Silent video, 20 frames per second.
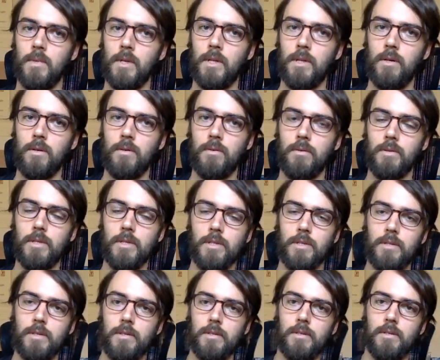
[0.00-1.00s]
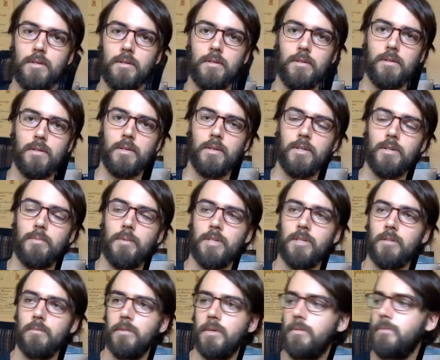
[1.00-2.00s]
Hello, this is Hunter
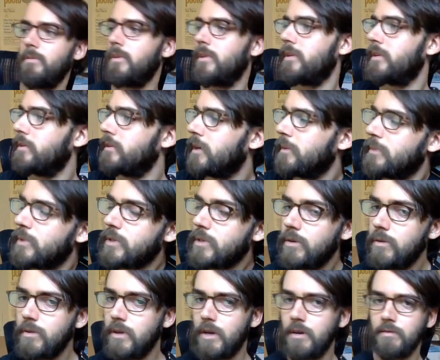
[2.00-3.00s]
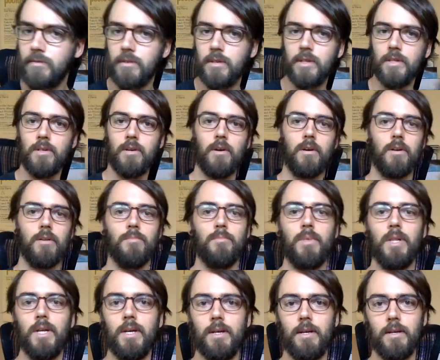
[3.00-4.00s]
McDermott with another episode of Guitar
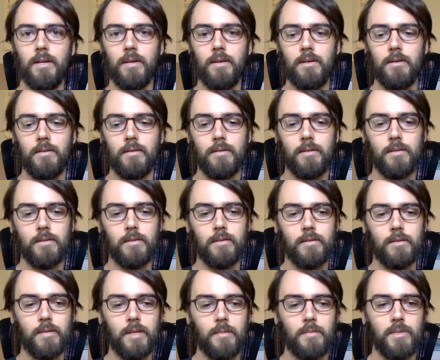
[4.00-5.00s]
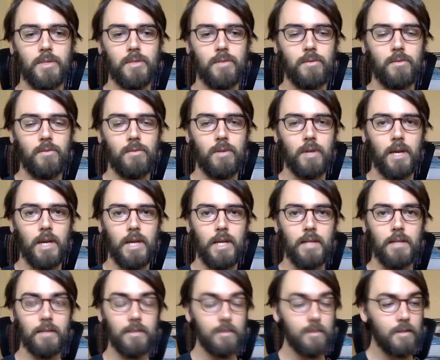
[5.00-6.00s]
Blog. This is episode
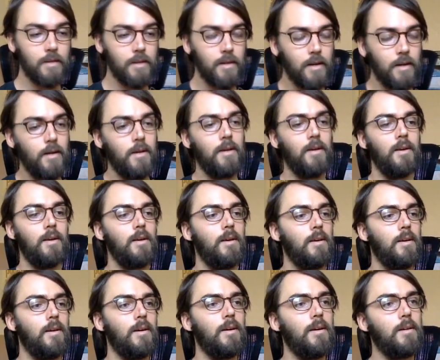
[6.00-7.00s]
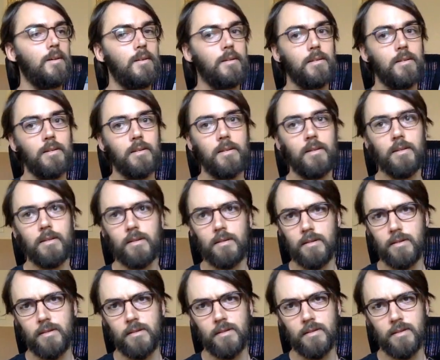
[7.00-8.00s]
8. It
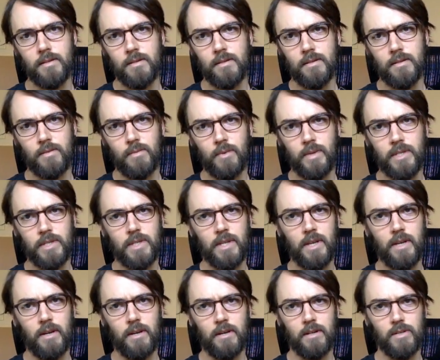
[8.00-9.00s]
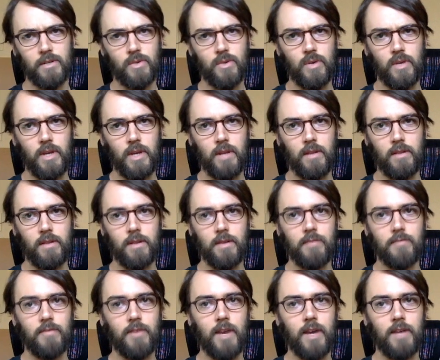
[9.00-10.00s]
is Wednesday, August 28th
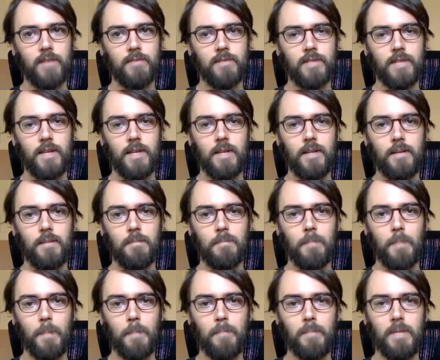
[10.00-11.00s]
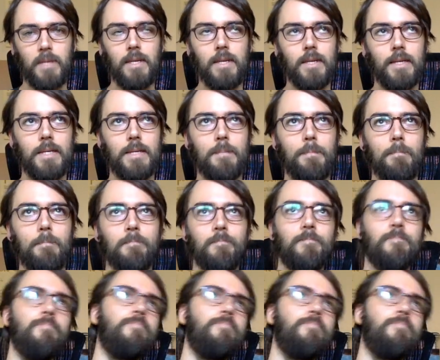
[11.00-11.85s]
at 5:10 p.m.